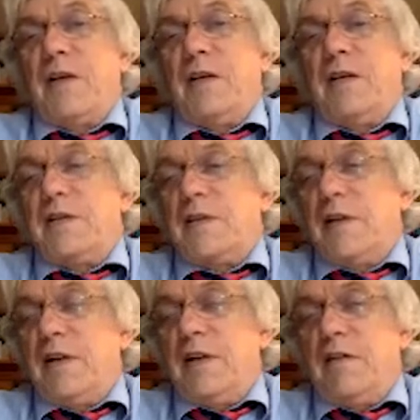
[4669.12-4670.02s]
it is
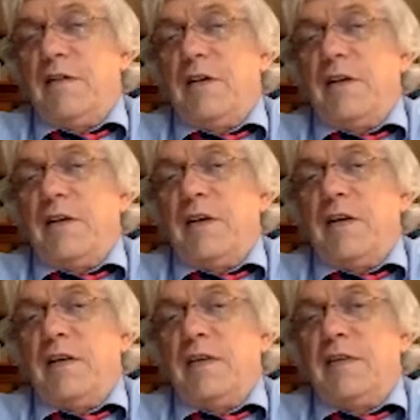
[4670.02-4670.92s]
clear, on the other
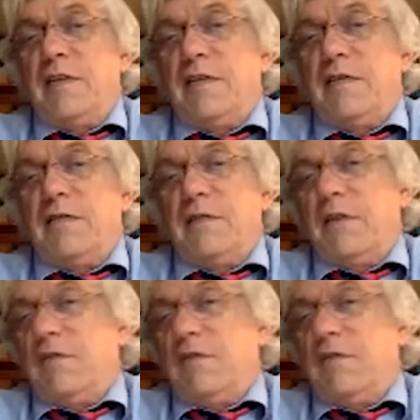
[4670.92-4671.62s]
hand, okay,